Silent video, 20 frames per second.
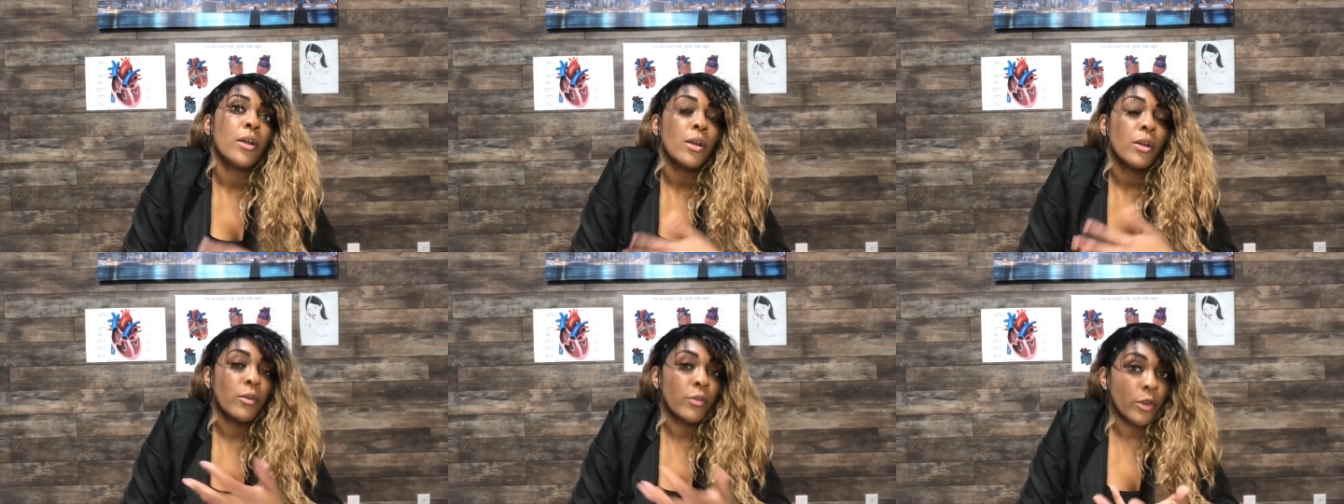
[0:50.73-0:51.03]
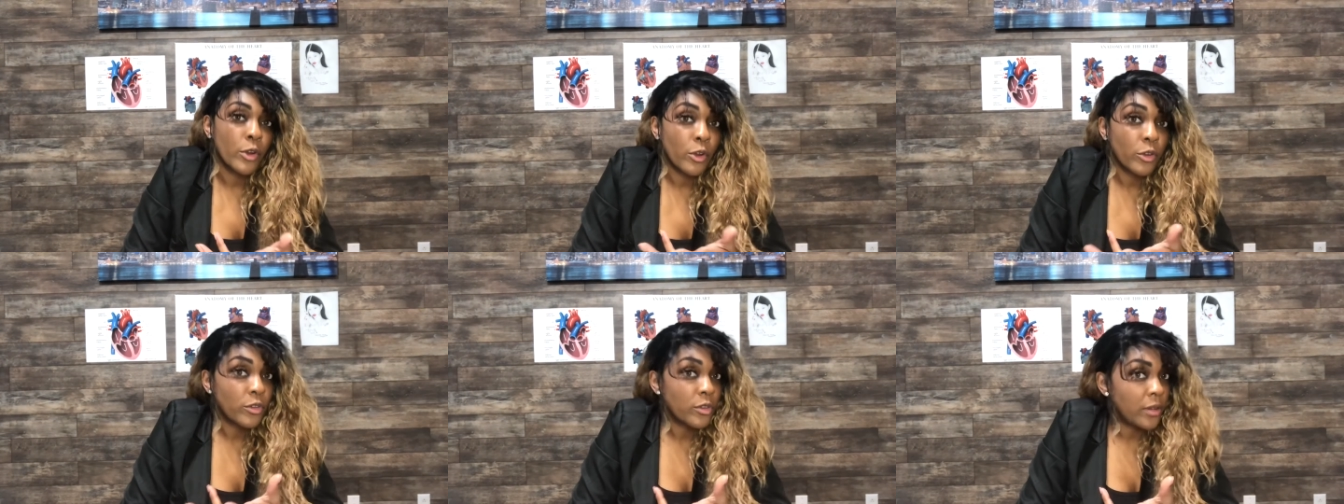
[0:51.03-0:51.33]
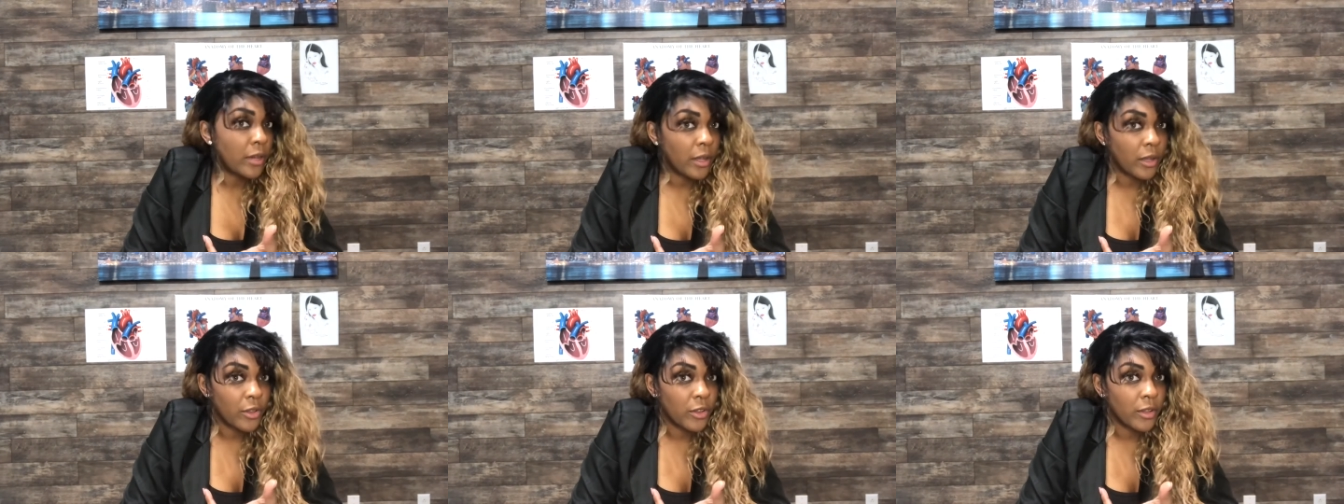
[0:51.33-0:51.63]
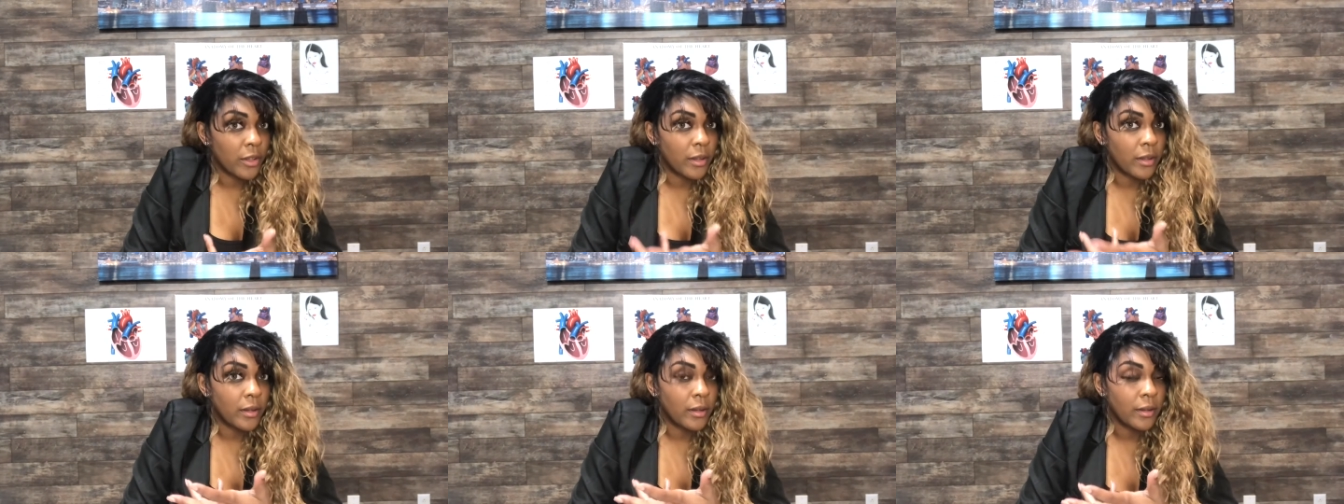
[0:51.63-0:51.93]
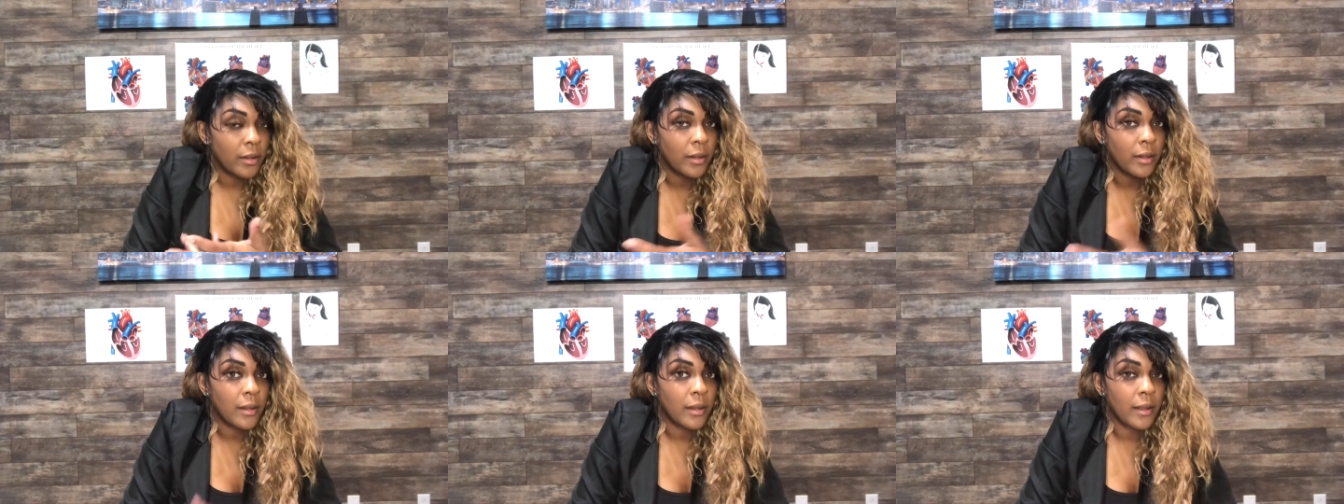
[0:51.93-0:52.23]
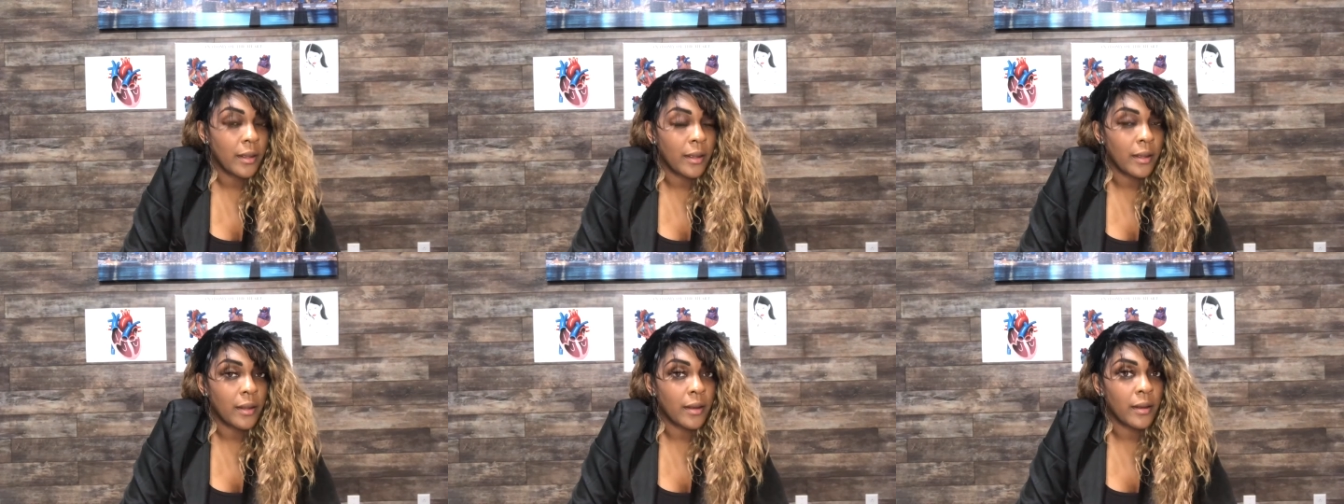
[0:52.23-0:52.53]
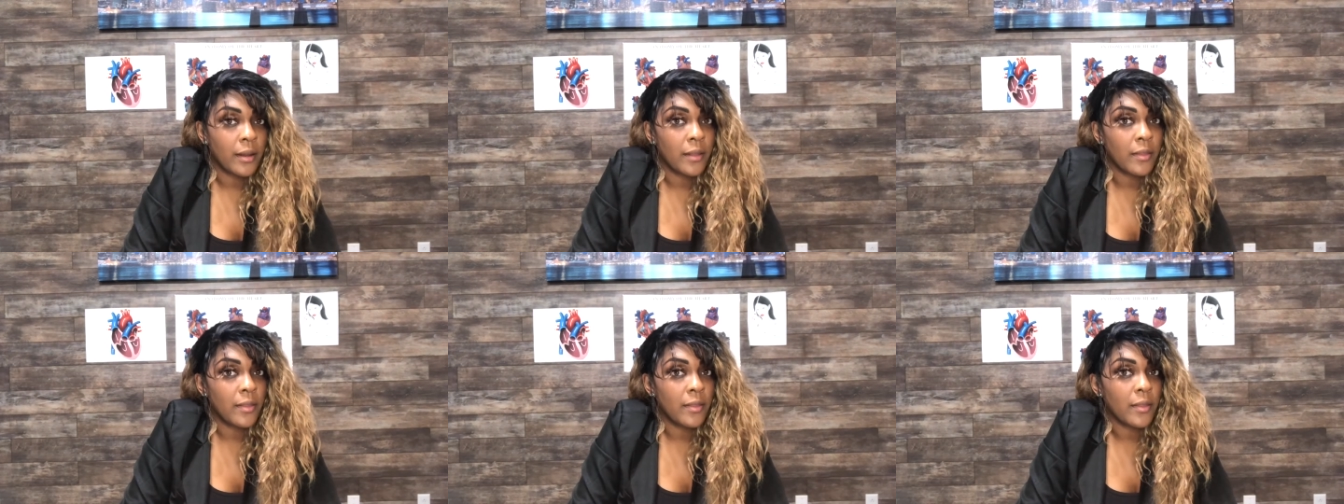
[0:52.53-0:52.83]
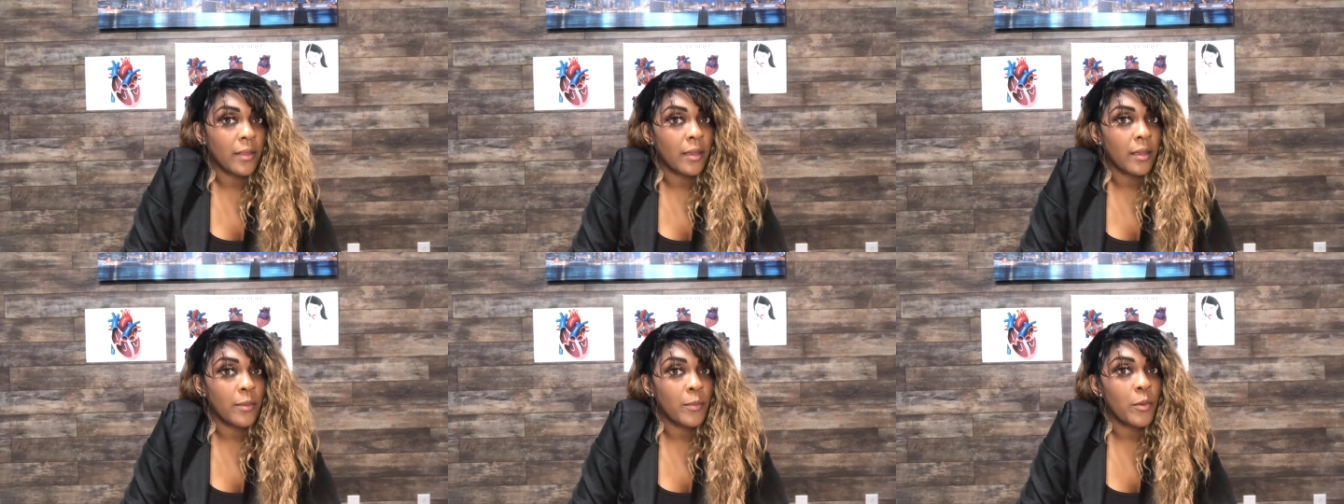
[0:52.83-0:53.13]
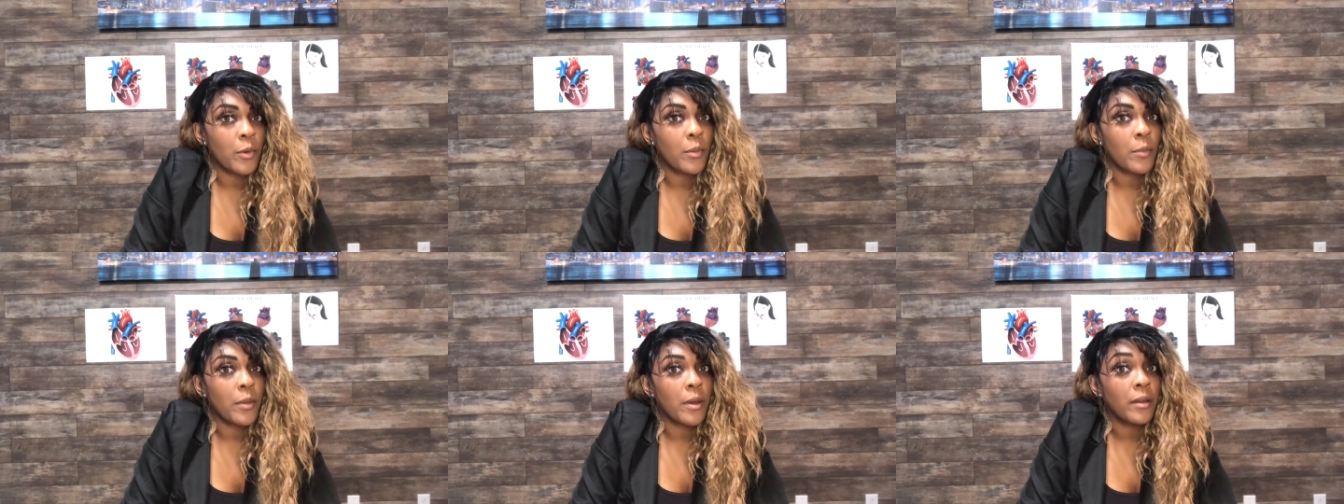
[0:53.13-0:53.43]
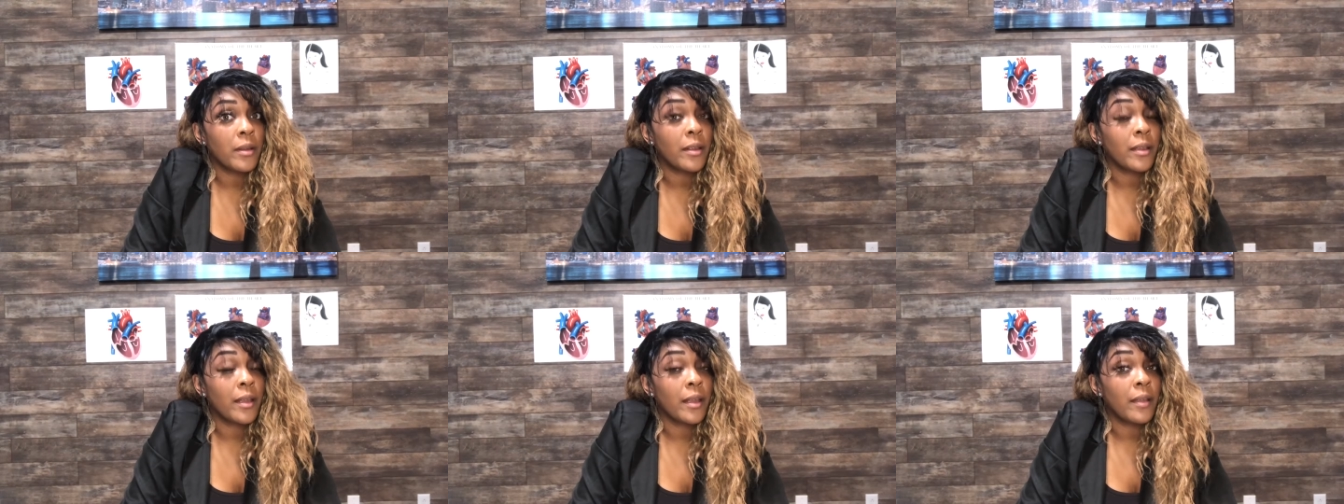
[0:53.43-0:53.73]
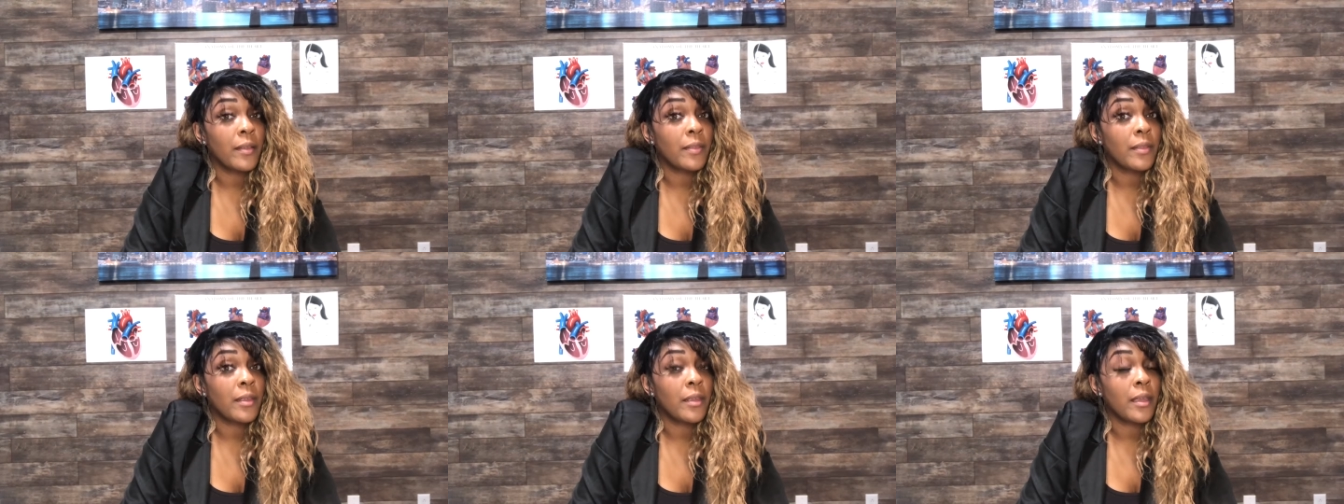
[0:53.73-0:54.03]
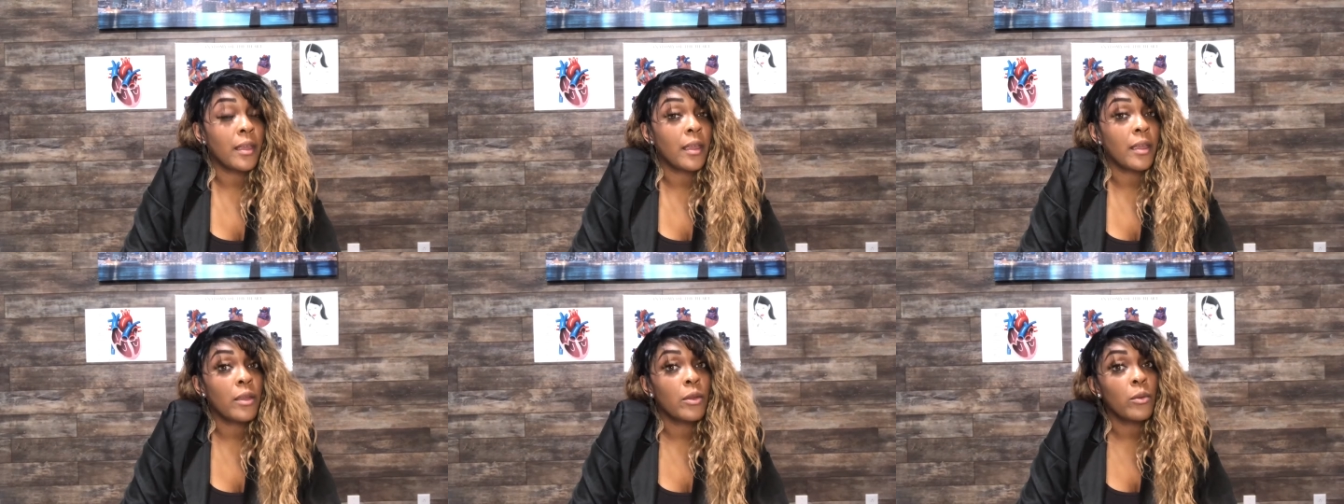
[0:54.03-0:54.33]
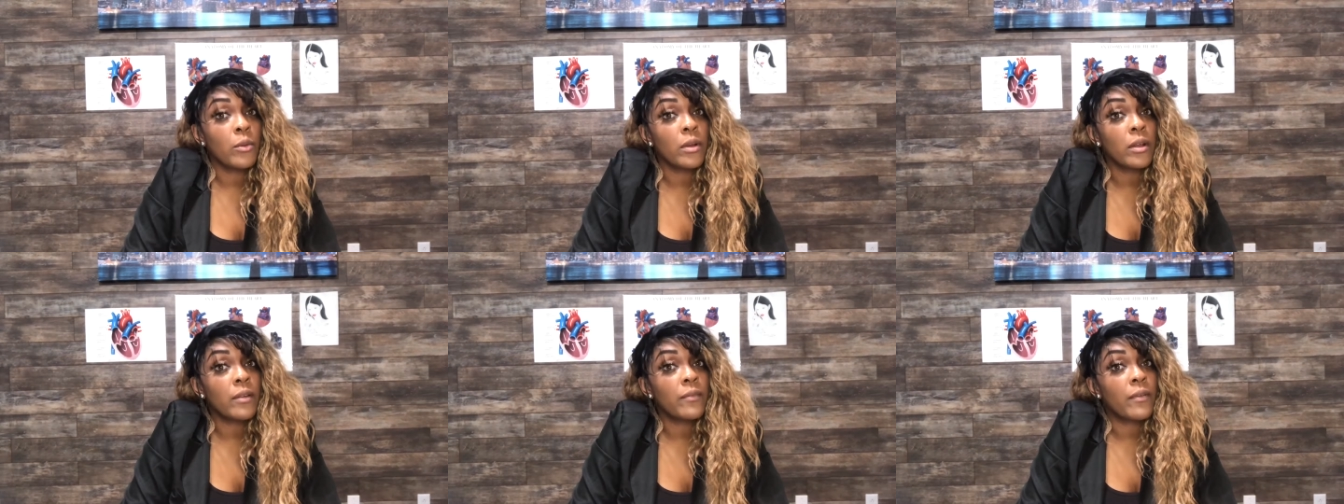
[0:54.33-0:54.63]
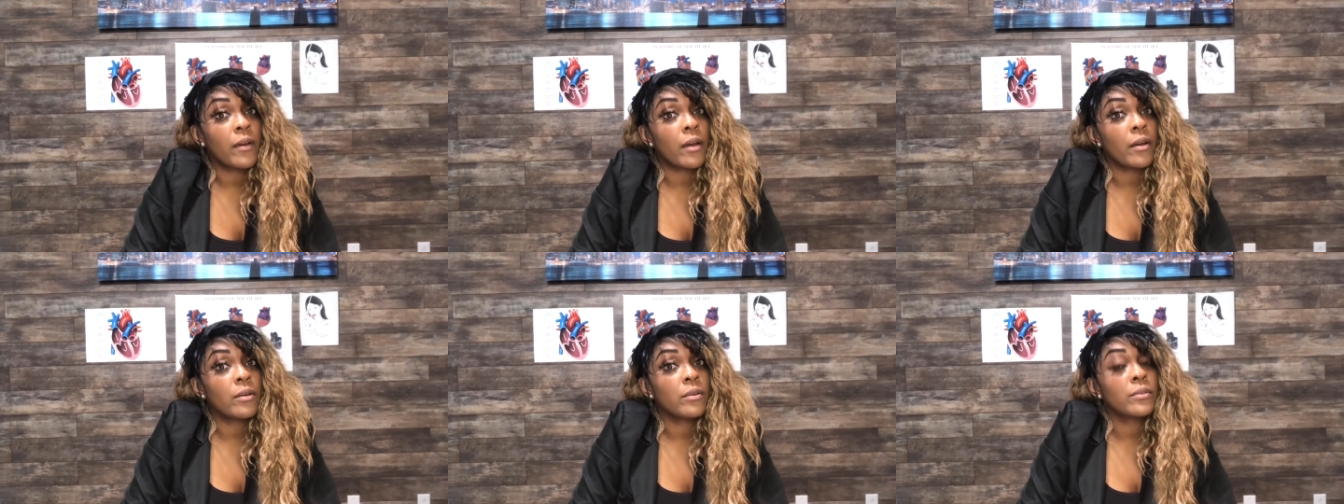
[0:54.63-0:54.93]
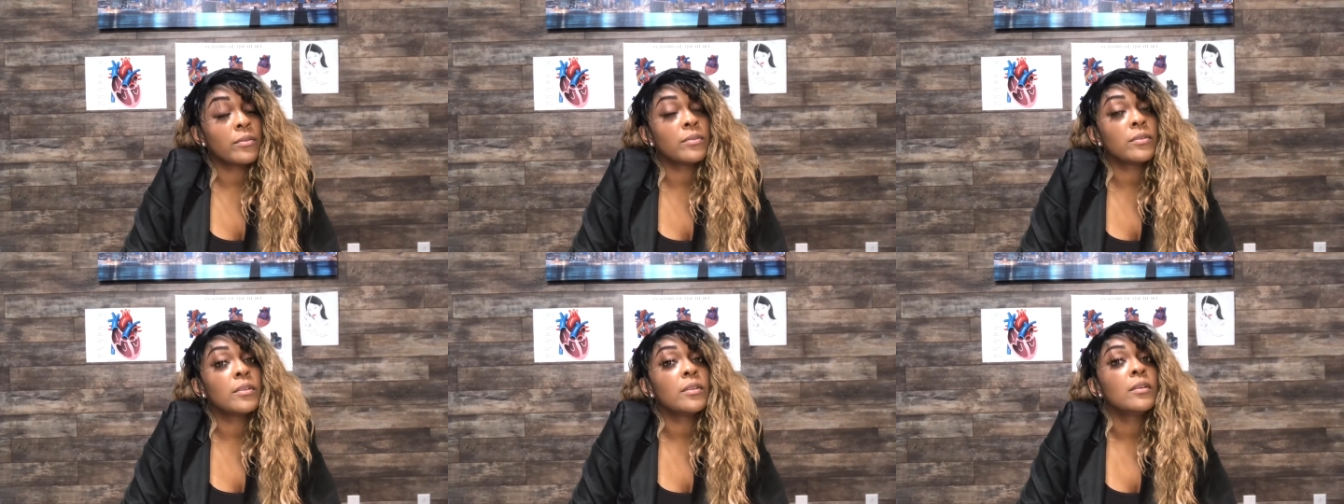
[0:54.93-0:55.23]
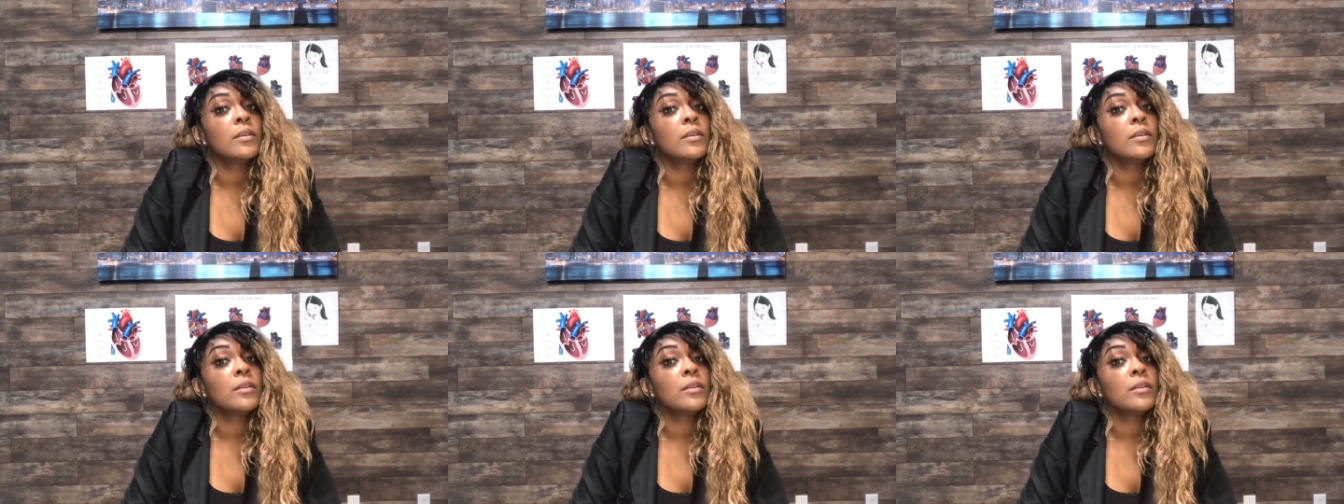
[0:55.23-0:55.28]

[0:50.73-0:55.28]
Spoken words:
regurgitation in the pulmonic and the aortic valves,